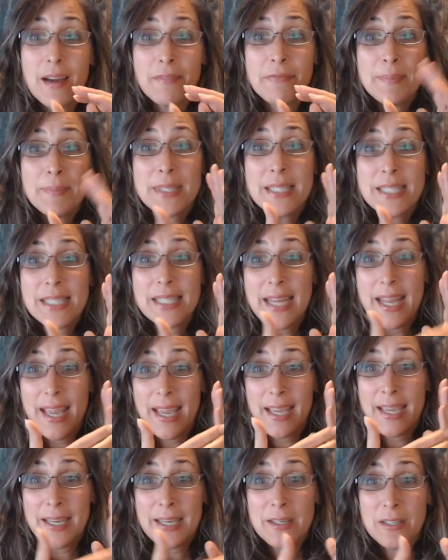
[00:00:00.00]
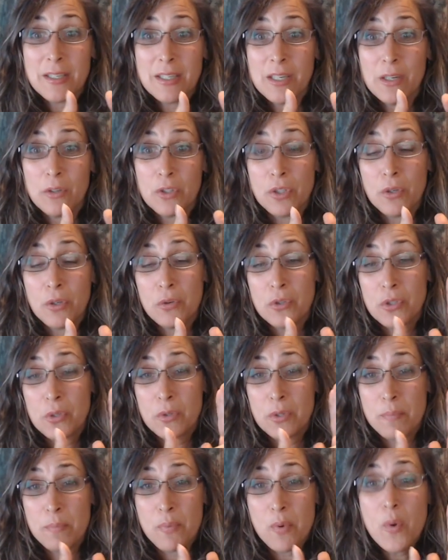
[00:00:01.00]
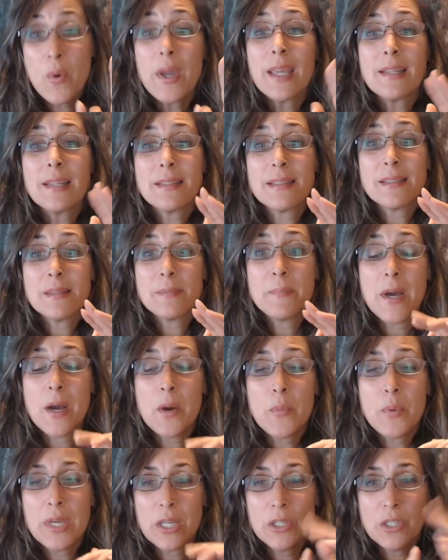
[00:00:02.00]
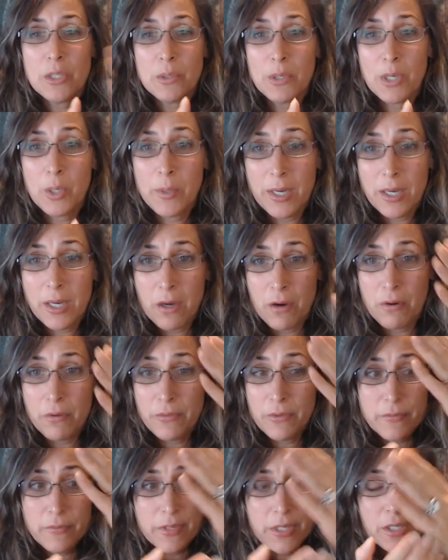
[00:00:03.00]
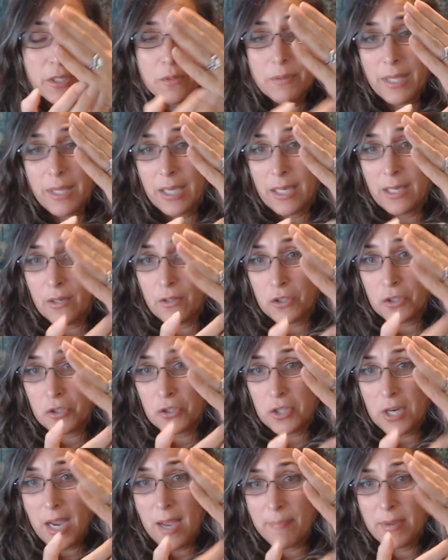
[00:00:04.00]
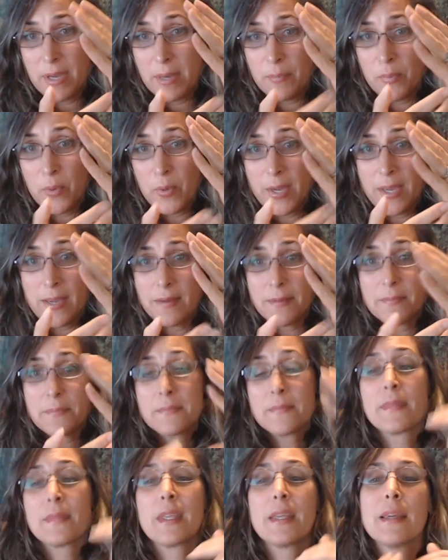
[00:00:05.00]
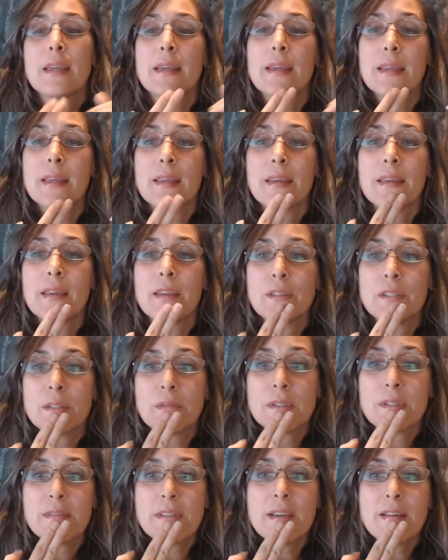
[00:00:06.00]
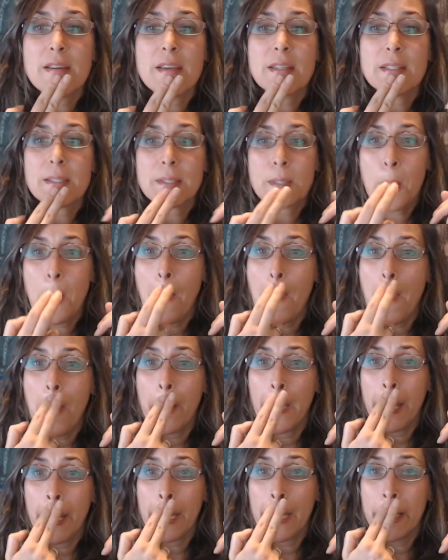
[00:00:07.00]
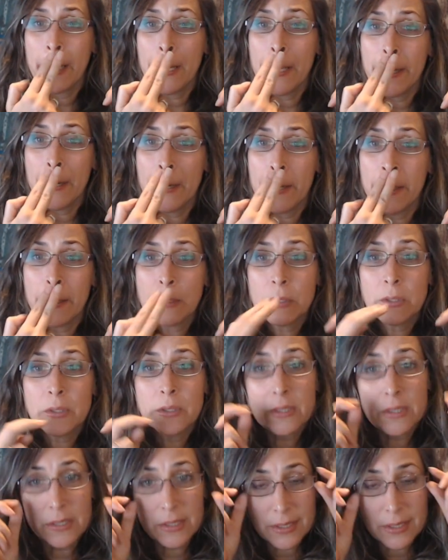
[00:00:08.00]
did showed you the points, but we could do a quick overview. Like, here's your tapping point. Here's this under your nose.